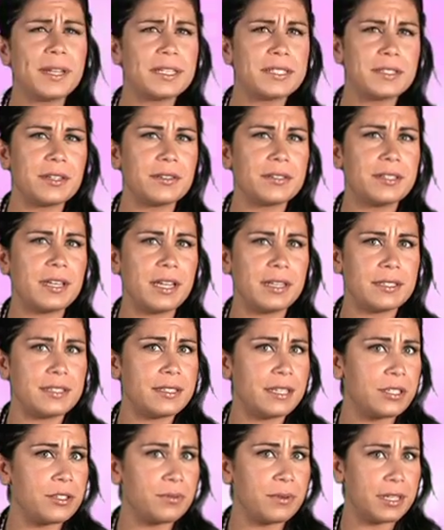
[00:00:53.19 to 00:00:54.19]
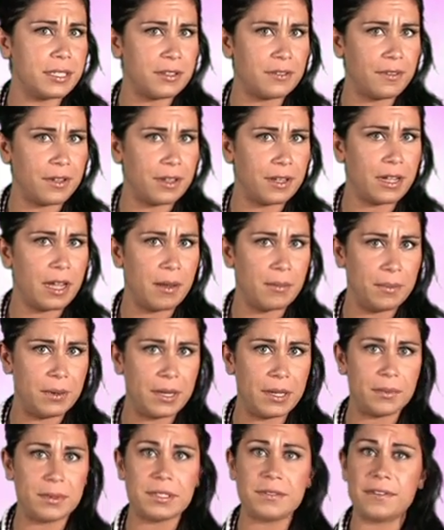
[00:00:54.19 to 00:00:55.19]
makes no sense since Reservella
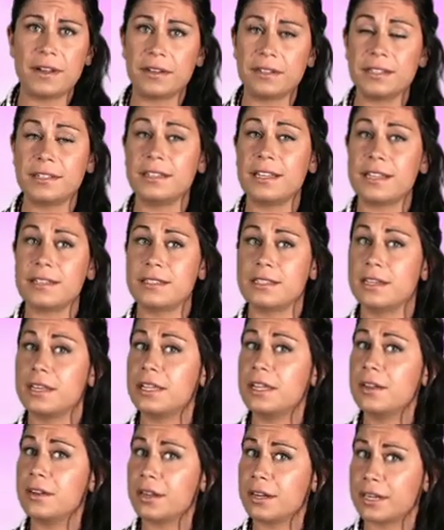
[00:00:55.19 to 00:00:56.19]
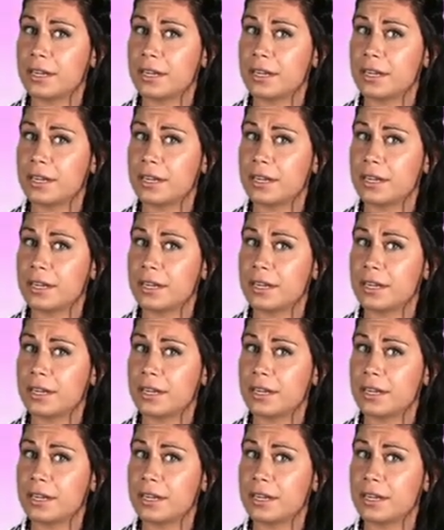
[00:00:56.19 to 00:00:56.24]
Company was founded less than a year